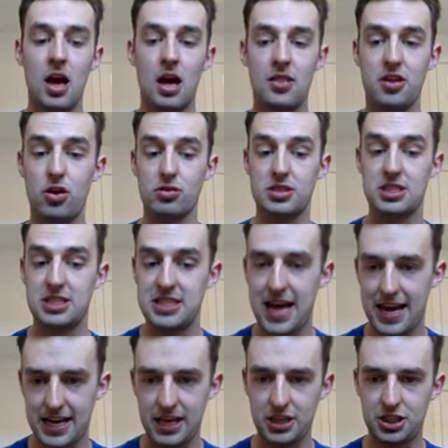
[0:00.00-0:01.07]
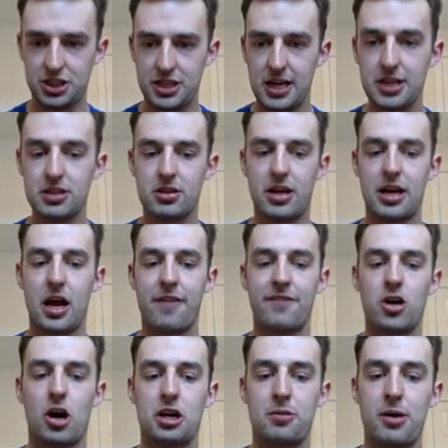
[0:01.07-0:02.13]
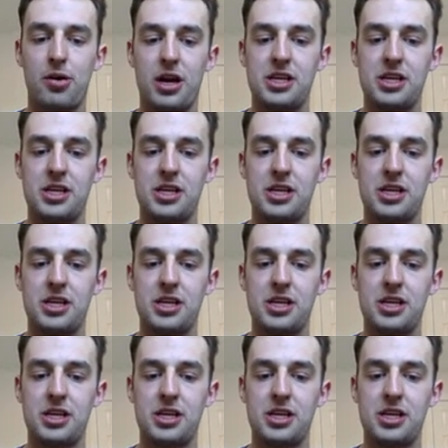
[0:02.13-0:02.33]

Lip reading: Your second sheet, like I've talked about,